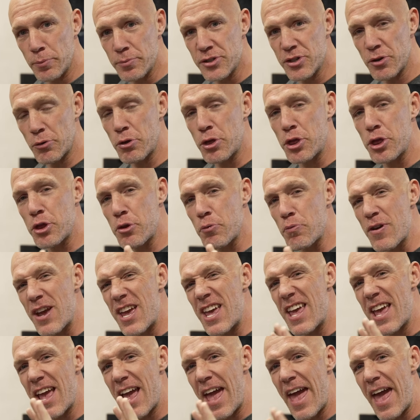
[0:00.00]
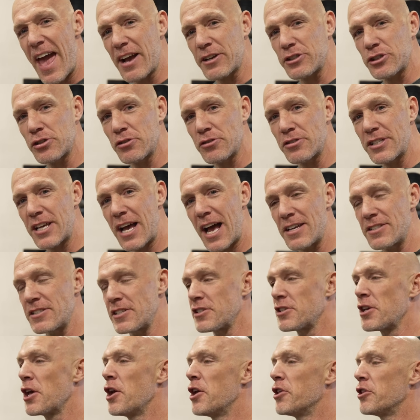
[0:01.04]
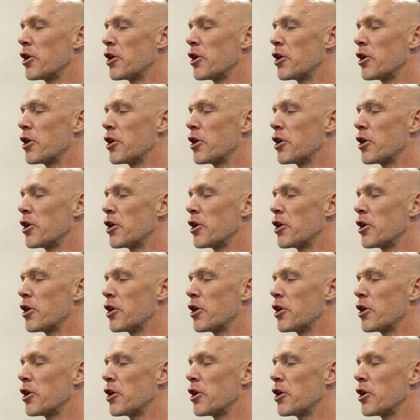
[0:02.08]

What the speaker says: So 3 exercises